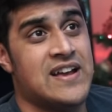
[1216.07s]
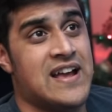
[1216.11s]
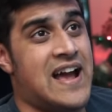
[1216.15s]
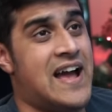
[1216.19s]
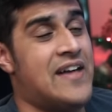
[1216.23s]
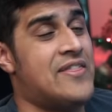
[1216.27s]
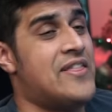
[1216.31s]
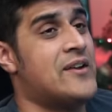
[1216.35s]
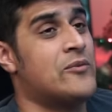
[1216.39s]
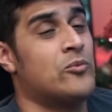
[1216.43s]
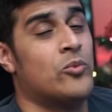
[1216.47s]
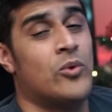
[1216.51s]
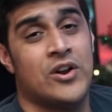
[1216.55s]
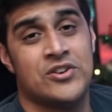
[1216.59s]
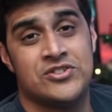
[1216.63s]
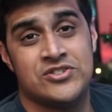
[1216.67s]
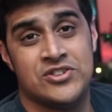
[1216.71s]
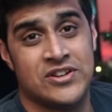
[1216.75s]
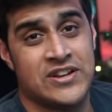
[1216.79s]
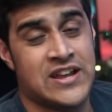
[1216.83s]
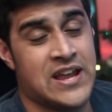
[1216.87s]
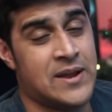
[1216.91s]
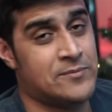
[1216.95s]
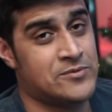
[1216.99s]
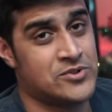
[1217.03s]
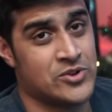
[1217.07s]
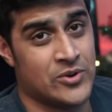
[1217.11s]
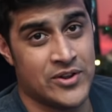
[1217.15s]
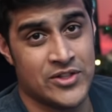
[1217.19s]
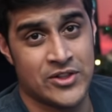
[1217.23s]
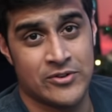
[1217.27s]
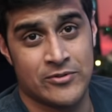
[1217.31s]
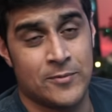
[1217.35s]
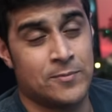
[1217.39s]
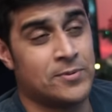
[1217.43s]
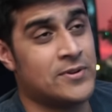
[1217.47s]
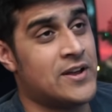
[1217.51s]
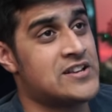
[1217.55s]
And then once you keep doing
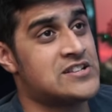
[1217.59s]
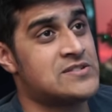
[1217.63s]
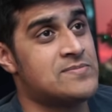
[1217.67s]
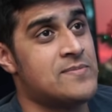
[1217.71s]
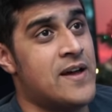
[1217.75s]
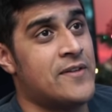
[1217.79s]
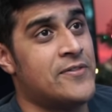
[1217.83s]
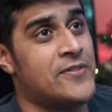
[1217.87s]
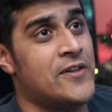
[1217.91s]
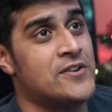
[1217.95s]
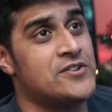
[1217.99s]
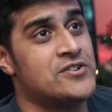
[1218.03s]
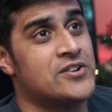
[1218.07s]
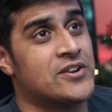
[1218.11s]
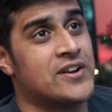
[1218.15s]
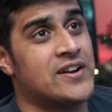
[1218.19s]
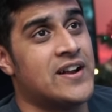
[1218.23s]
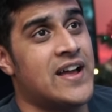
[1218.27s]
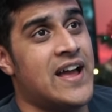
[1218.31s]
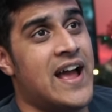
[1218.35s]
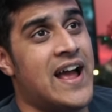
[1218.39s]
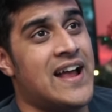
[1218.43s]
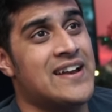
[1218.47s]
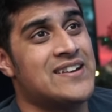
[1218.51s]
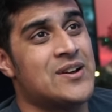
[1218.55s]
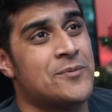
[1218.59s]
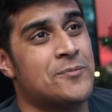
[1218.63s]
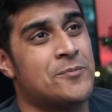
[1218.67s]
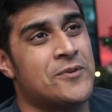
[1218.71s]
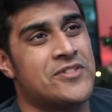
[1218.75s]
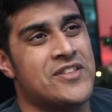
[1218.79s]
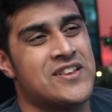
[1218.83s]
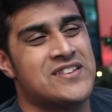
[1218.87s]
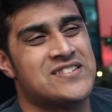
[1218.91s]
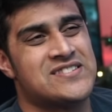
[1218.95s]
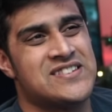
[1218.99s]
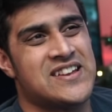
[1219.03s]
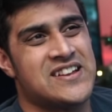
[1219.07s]
the replace method, you're going to end up with
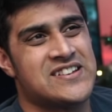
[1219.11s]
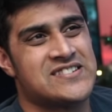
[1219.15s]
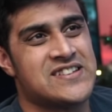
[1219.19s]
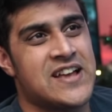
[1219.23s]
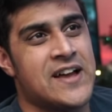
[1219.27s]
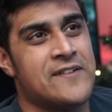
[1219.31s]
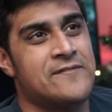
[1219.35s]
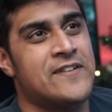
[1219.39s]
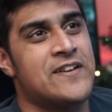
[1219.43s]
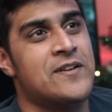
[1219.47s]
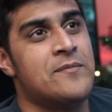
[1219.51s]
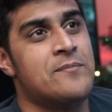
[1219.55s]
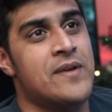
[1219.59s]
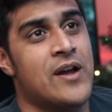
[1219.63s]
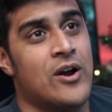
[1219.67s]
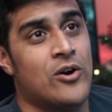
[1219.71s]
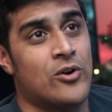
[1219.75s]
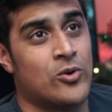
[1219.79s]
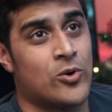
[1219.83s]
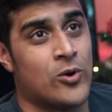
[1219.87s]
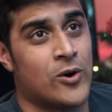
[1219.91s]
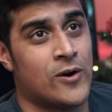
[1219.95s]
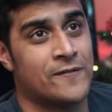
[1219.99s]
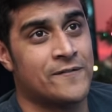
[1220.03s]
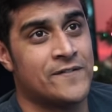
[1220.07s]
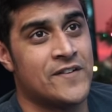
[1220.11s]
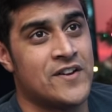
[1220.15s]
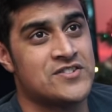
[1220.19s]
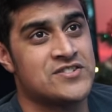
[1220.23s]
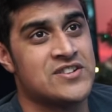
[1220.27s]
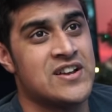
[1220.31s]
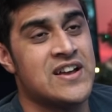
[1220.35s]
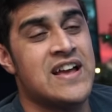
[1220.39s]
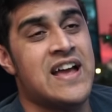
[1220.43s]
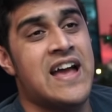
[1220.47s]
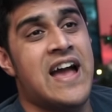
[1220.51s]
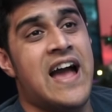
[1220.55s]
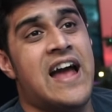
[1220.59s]
a 6 IV male Corfish
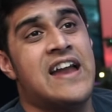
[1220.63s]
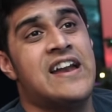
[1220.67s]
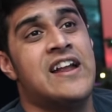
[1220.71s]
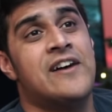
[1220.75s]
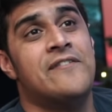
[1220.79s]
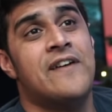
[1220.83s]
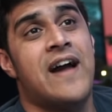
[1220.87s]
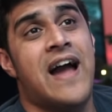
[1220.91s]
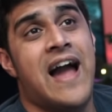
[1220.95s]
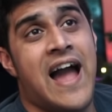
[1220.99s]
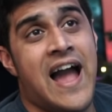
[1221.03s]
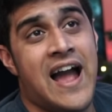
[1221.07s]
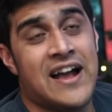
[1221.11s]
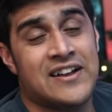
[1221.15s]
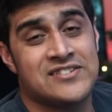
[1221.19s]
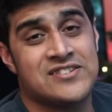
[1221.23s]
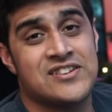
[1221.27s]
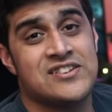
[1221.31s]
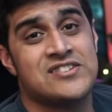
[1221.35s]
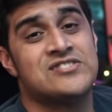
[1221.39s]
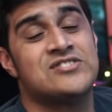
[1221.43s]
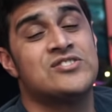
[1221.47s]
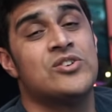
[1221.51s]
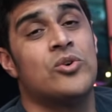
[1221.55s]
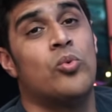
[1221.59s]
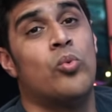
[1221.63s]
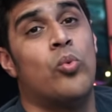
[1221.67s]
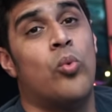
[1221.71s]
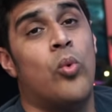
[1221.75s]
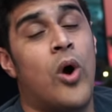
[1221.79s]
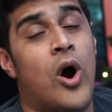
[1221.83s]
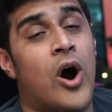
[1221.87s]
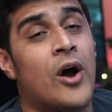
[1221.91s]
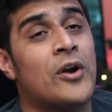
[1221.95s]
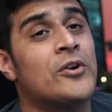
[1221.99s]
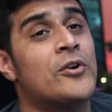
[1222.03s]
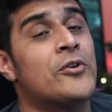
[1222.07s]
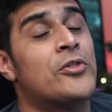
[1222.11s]
and have access to
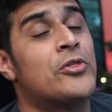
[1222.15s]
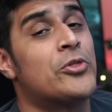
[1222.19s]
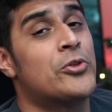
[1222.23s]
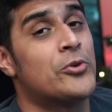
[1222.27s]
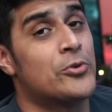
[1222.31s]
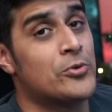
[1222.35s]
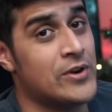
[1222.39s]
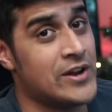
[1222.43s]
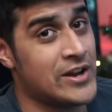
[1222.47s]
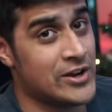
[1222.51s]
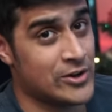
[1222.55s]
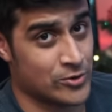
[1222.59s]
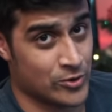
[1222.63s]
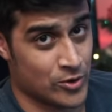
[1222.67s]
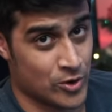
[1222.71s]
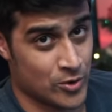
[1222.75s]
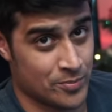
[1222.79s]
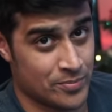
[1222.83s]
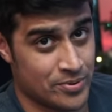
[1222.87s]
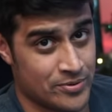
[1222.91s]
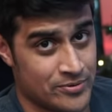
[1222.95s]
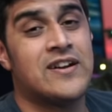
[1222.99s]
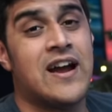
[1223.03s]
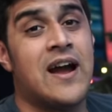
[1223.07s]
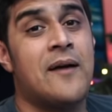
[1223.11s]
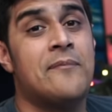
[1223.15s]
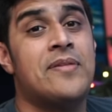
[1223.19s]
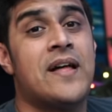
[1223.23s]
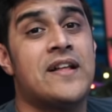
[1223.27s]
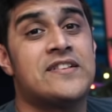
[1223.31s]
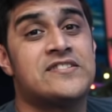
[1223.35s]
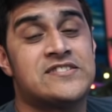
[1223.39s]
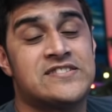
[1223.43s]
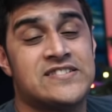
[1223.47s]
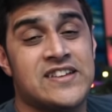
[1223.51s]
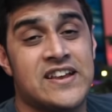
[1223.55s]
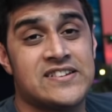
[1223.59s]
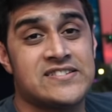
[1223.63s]
Water 3 group. Grab
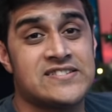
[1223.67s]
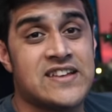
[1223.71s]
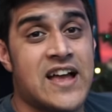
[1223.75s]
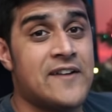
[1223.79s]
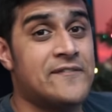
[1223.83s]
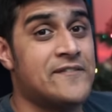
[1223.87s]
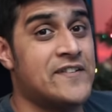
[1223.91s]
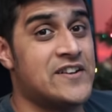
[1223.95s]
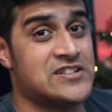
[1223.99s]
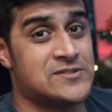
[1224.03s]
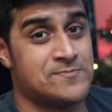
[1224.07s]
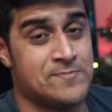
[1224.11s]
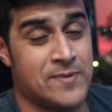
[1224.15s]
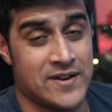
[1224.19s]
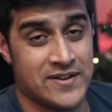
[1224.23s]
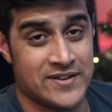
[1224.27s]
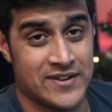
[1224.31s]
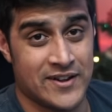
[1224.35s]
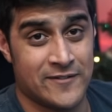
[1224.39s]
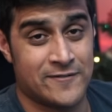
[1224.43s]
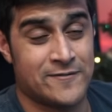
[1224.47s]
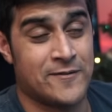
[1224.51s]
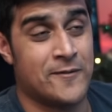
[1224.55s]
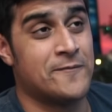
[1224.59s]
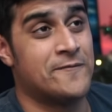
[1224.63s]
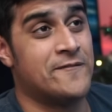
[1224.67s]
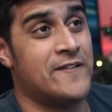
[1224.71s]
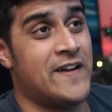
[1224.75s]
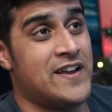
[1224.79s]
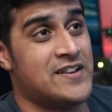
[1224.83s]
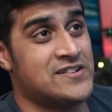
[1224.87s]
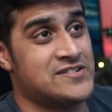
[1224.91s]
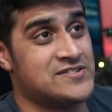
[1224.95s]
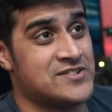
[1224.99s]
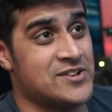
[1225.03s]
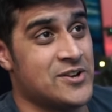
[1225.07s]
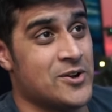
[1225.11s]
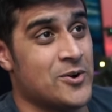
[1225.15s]
that 6 IV Spinda from
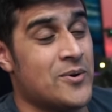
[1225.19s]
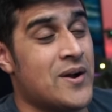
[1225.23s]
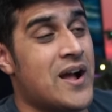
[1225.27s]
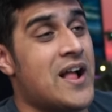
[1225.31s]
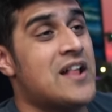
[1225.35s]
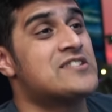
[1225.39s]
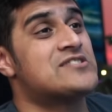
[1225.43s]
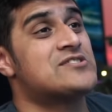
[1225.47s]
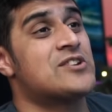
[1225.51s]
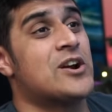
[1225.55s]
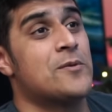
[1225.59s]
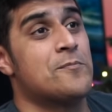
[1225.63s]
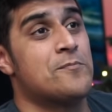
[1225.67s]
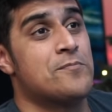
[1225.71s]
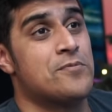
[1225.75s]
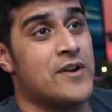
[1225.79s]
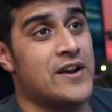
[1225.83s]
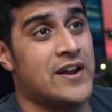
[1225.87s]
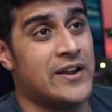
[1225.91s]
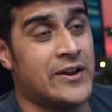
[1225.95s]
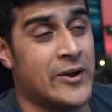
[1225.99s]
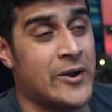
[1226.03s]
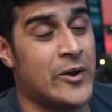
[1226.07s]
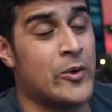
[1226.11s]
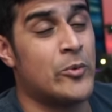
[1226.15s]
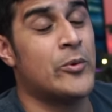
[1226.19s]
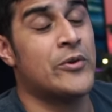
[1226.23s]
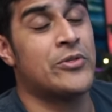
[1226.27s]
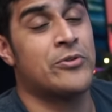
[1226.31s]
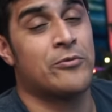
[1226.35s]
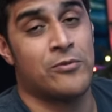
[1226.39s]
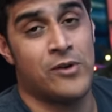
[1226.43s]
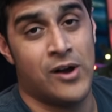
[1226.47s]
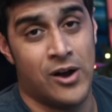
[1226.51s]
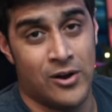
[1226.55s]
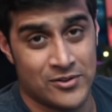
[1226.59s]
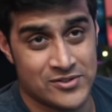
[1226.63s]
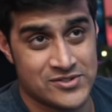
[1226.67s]
Phase 2 and start breeding it with
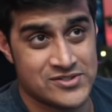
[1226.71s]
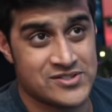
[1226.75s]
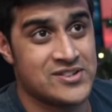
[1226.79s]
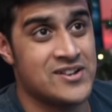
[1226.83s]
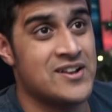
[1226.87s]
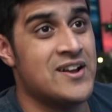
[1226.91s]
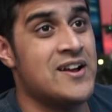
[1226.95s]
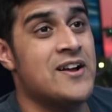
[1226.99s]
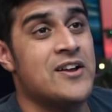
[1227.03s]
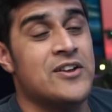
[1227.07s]
Ralts.